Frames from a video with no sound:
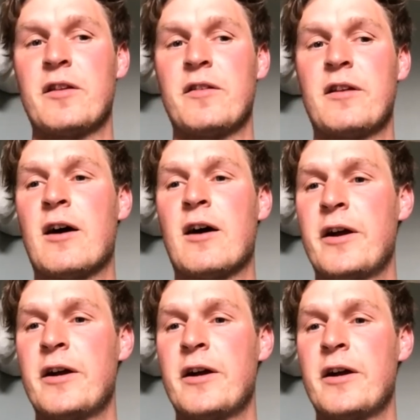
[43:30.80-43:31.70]
I think the
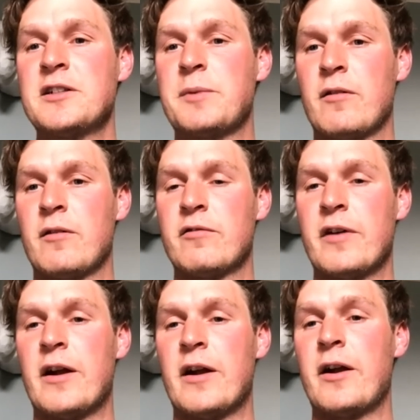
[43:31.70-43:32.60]
town there is
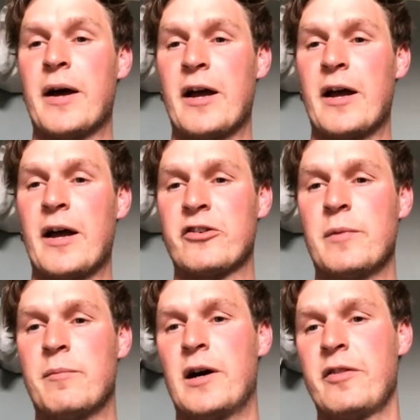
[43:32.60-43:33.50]
becoming very
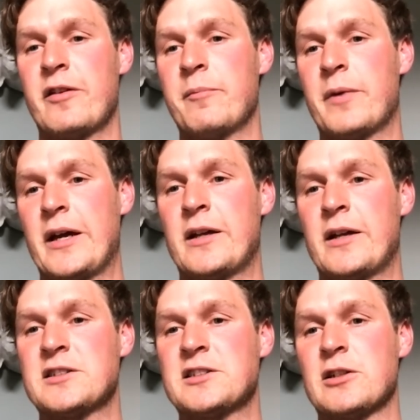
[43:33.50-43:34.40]
passionate about mountain
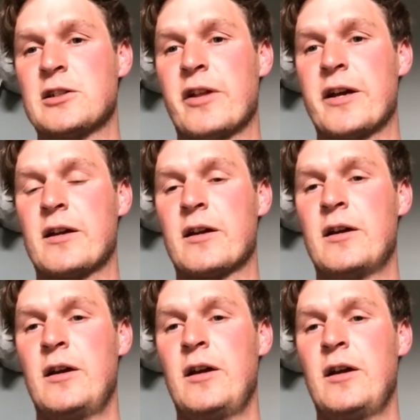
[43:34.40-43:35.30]
biking. It's sort of
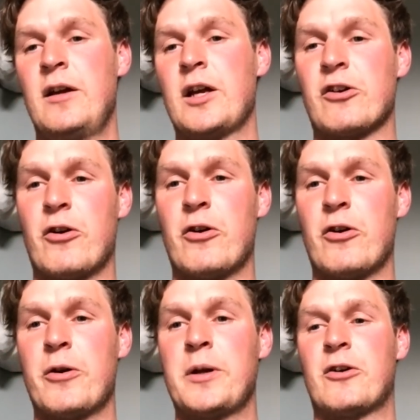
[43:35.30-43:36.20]
like
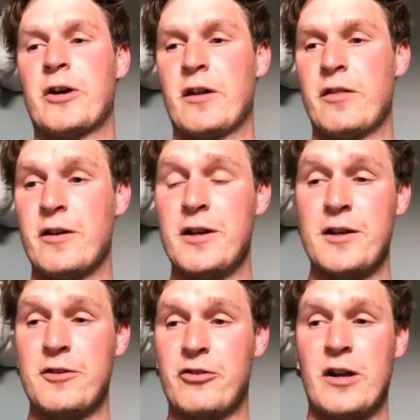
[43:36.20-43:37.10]
growing and growing,
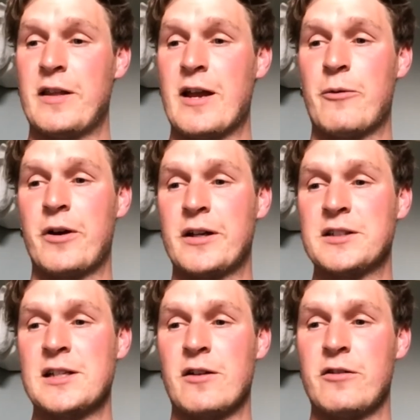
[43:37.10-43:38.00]
and their trail
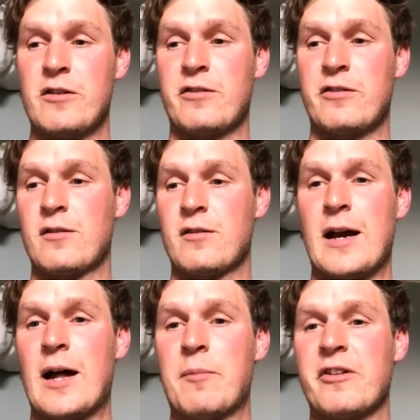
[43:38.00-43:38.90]
network is now just
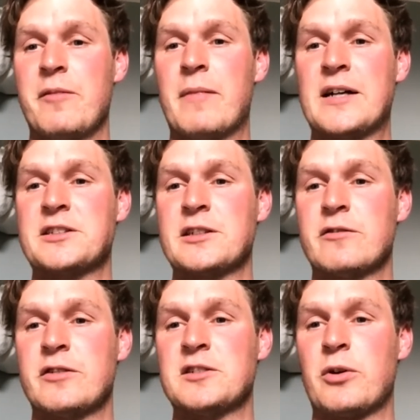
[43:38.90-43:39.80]
absolutely
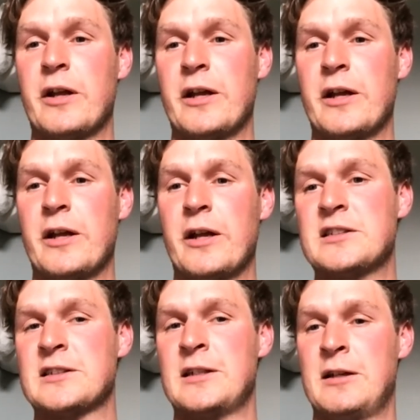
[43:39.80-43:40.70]
massive. It's probably as
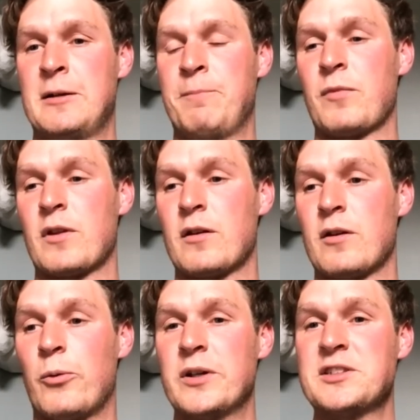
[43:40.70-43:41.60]
big as
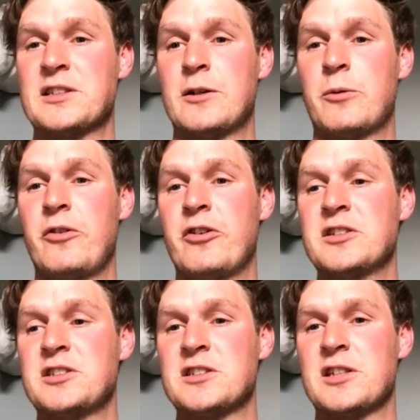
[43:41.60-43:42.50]
Whistler,
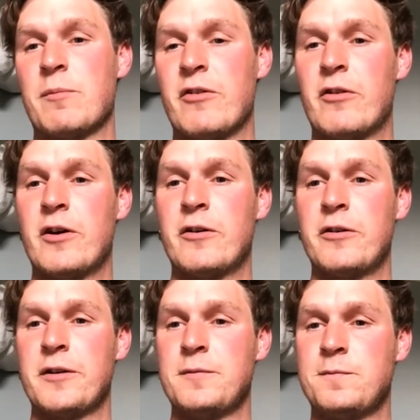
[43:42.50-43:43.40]
which is just up the
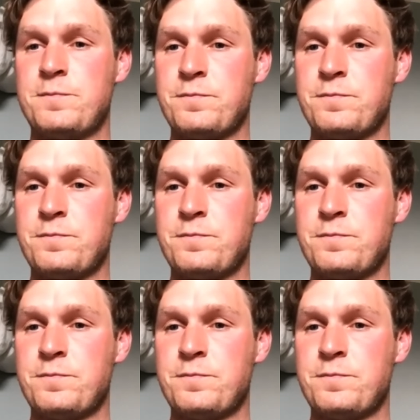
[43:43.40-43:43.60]
road.